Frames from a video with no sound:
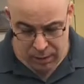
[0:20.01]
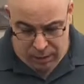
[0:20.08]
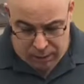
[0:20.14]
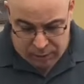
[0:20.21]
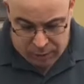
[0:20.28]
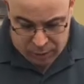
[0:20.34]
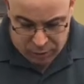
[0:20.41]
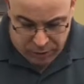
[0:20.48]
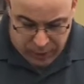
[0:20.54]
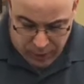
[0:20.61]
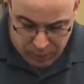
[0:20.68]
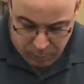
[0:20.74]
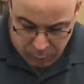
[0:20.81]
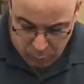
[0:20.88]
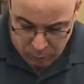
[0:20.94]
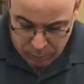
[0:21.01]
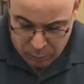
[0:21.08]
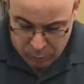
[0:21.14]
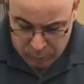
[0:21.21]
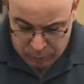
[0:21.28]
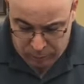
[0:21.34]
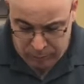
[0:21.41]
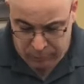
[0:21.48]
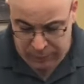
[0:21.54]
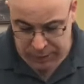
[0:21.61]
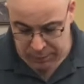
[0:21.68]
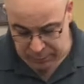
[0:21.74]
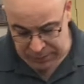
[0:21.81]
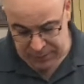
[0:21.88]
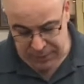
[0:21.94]
The shaded pole motor, as
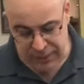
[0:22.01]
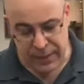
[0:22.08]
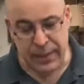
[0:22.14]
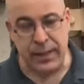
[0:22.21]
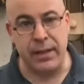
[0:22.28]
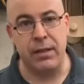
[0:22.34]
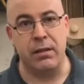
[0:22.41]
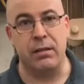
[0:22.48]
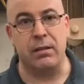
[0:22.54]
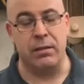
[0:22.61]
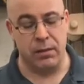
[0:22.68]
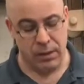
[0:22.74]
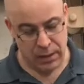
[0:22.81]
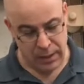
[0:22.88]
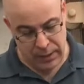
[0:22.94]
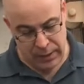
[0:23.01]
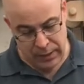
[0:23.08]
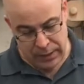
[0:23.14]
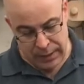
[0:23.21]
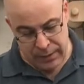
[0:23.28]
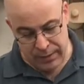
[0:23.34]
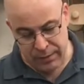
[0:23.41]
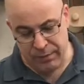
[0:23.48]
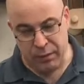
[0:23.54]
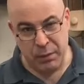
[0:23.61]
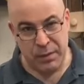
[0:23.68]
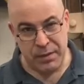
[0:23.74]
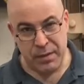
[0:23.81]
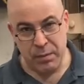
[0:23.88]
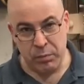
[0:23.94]
we see here, is a very
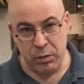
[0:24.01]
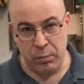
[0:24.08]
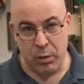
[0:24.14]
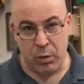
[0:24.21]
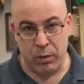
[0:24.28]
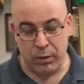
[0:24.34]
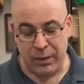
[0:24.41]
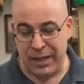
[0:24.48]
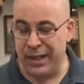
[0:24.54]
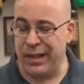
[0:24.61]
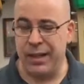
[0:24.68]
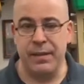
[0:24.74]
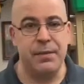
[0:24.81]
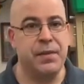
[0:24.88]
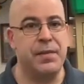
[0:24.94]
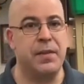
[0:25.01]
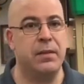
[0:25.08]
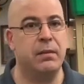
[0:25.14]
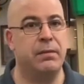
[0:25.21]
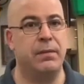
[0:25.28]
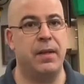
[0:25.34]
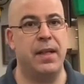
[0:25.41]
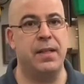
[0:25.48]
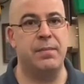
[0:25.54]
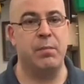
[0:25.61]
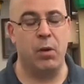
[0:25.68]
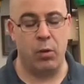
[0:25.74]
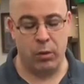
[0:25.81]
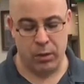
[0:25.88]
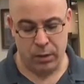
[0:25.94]
simple motor. It is a single phase
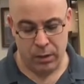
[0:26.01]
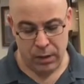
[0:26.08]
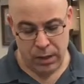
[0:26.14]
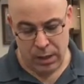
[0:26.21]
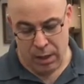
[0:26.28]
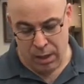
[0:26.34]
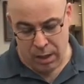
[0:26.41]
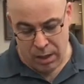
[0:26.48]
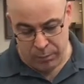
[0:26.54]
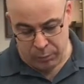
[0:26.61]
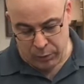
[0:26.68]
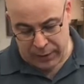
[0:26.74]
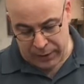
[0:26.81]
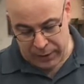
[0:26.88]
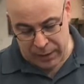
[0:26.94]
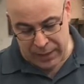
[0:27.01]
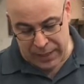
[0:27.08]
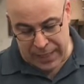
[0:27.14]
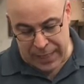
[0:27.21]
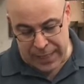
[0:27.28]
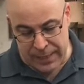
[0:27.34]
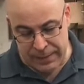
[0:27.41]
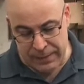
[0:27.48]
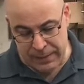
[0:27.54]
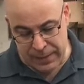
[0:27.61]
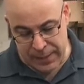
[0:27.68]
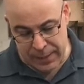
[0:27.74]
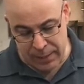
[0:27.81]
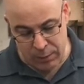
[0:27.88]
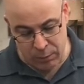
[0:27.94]
motor operating on
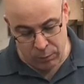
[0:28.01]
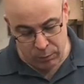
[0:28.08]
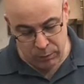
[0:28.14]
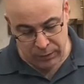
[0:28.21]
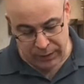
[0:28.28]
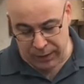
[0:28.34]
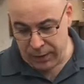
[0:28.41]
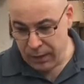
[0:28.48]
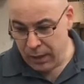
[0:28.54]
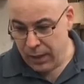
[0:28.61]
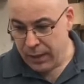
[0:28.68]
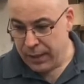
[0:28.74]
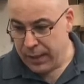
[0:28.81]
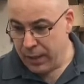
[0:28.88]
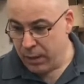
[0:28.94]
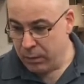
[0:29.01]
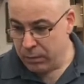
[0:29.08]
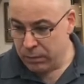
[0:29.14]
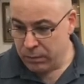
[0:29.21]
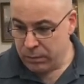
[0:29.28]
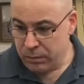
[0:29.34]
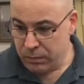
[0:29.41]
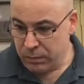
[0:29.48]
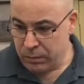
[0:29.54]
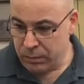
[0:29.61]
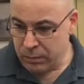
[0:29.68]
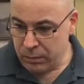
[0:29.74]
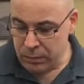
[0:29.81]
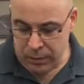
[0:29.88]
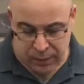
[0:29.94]
AC only. Now,
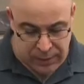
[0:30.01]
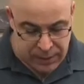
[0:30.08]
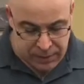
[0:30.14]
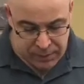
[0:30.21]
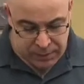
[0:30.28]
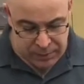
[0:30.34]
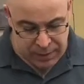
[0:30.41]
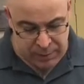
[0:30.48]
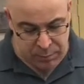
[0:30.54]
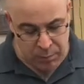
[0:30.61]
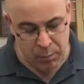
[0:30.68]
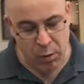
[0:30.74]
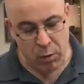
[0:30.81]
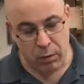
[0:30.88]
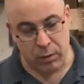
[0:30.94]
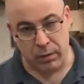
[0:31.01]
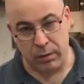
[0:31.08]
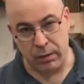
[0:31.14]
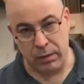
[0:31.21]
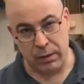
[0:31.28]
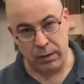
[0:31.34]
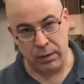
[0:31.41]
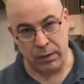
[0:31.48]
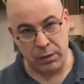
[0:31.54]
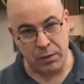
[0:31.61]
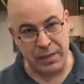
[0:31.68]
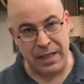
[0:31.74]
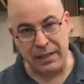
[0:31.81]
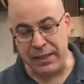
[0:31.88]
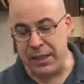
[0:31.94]
this type of motor, there's
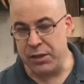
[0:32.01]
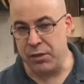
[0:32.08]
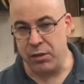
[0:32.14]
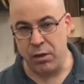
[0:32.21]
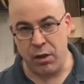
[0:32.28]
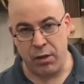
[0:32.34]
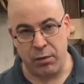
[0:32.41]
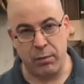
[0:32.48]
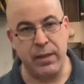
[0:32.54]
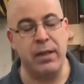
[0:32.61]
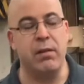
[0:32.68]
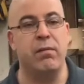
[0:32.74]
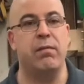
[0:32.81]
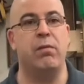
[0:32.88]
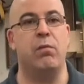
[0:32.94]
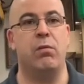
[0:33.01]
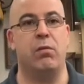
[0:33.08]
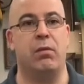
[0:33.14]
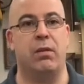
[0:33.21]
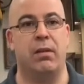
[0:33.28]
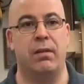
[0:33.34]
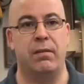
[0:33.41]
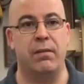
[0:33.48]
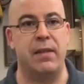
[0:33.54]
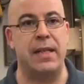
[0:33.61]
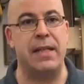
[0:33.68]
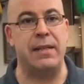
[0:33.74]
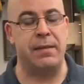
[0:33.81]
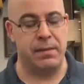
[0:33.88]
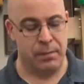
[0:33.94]
at least 3 to 4 of
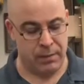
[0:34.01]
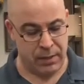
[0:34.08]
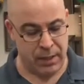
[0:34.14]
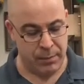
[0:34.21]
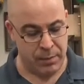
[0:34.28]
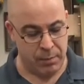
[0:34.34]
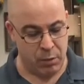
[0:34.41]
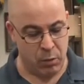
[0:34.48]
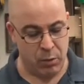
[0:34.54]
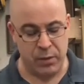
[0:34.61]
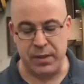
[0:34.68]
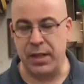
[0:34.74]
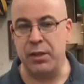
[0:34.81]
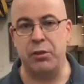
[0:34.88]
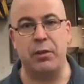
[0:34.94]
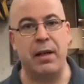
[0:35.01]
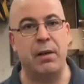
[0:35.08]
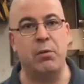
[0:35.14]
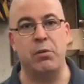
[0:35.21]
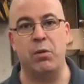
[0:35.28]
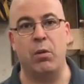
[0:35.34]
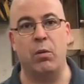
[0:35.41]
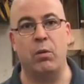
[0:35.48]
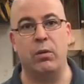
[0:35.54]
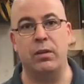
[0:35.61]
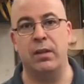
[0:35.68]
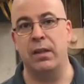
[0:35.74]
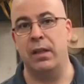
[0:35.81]
these types of motors in your household.